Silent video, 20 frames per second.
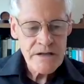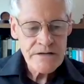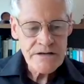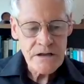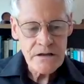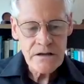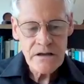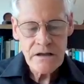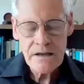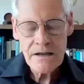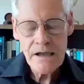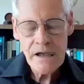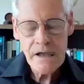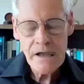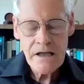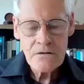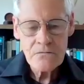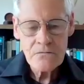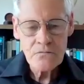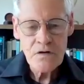So
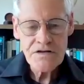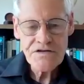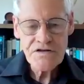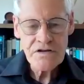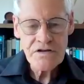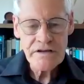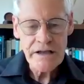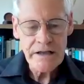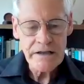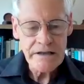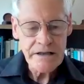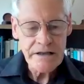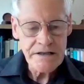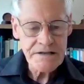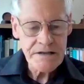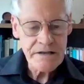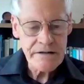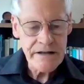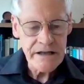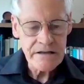what you get
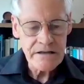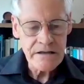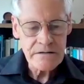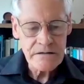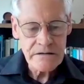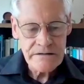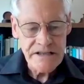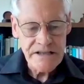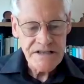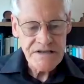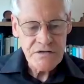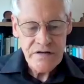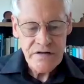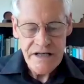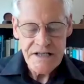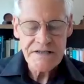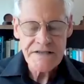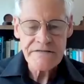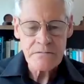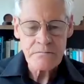is then this
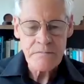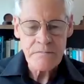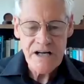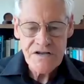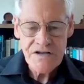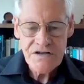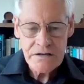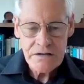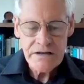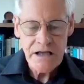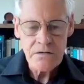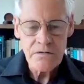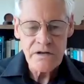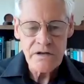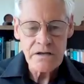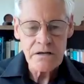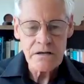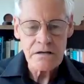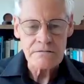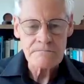transformation
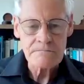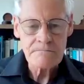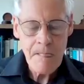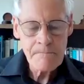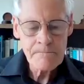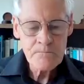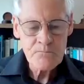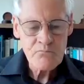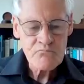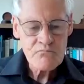going on